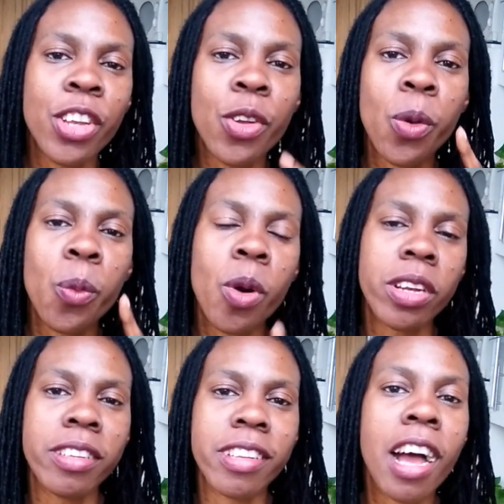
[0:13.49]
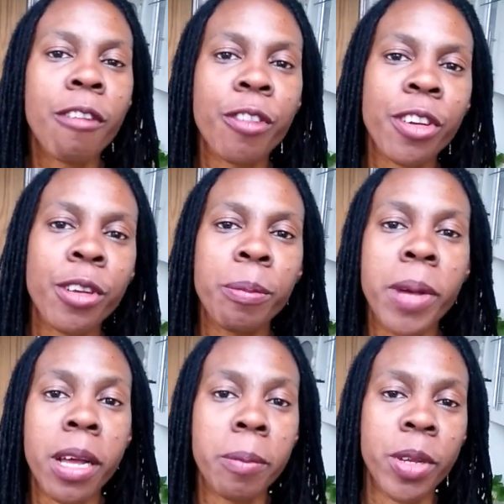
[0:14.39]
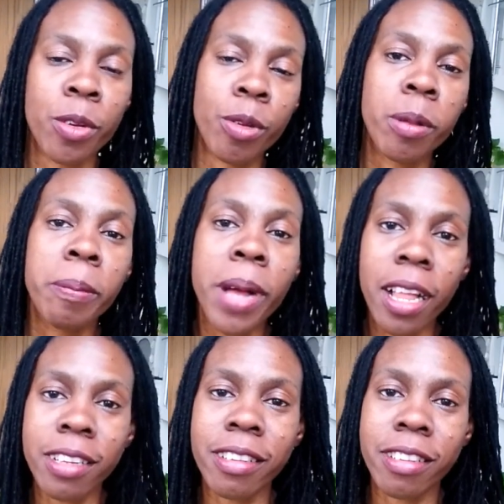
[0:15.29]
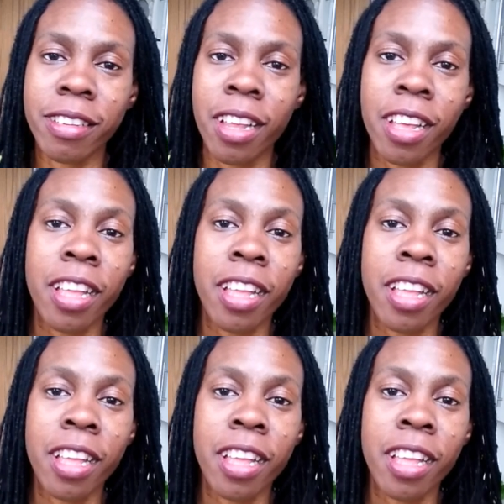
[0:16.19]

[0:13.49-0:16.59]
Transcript: Now what is the African biomineral balance?